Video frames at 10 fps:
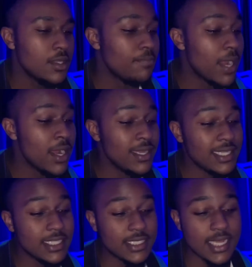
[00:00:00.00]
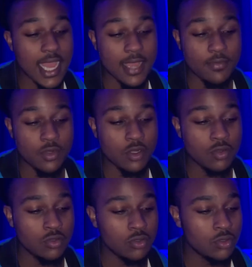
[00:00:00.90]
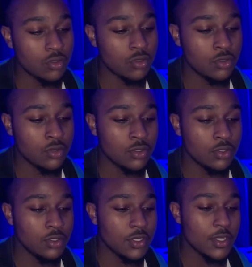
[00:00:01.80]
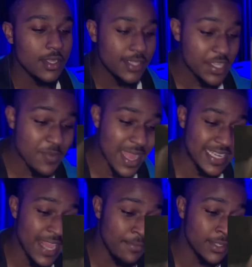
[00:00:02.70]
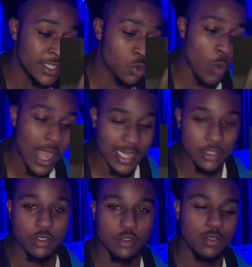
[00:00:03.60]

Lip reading: Apparently, it's not, bro. This man Damon is wild though.